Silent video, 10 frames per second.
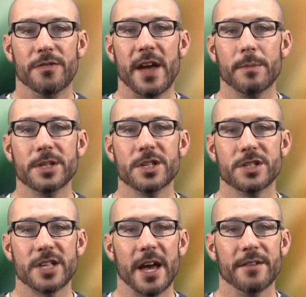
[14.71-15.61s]
families,
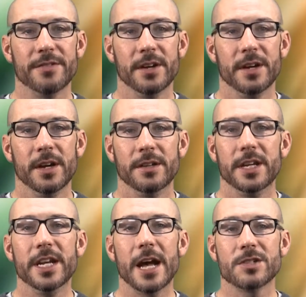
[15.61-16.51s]
and staff
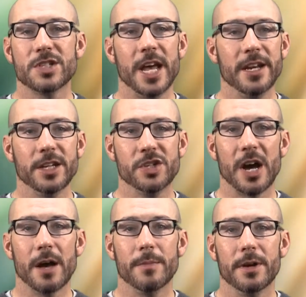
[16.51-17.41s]
did an outstanding
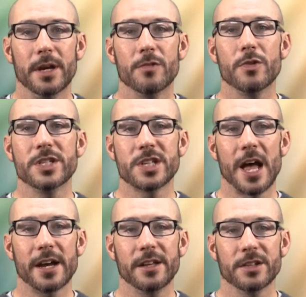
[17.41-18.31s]
job in
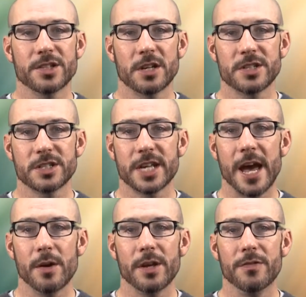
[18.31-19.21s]
restocking the Sussex
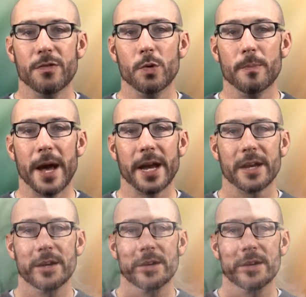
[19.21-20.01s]
County food bank.